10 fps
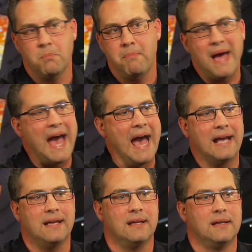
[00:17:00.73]

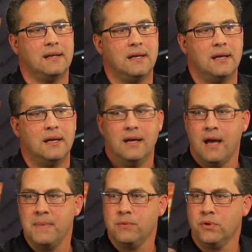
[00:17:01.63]
back.
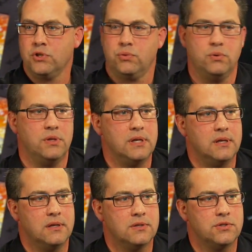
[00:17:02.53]
I mean, we're
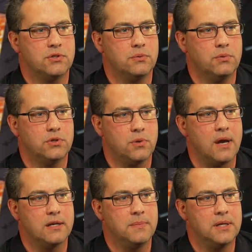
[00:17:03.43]
truly we're
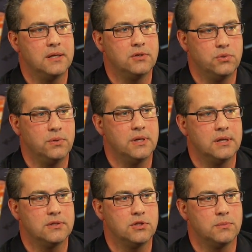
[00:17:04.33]
trying to be truly
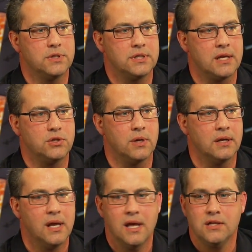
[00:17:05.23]
consumer
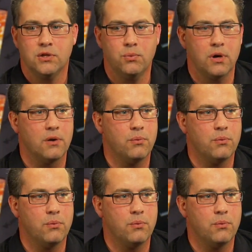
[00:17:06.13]
centric to where